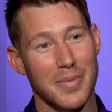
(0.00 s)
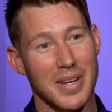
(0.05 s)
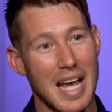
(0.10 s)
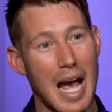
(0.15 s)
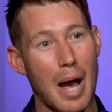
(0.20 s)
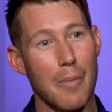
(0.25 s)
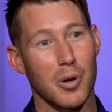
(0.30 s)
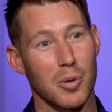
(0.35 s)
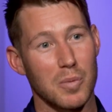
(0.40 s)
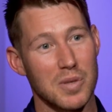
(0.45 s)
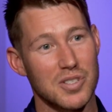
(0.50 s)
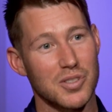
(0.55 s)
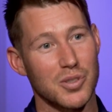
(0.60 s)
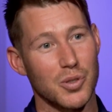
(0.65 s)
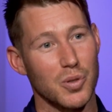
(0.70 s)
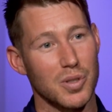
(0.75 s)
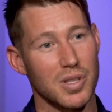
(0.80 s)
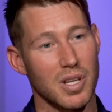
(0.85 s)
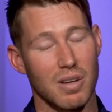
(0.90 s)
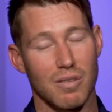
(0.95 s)
something happened and we
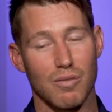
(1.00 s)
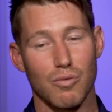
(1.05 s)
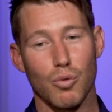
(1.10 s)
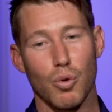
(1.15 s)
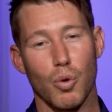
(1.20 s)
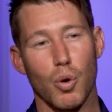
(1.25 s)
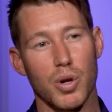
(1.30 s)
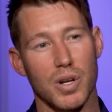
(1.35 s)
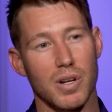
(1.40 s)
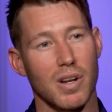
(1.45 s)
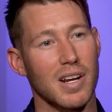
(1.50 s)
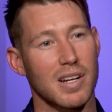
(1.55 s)
scored, they roared.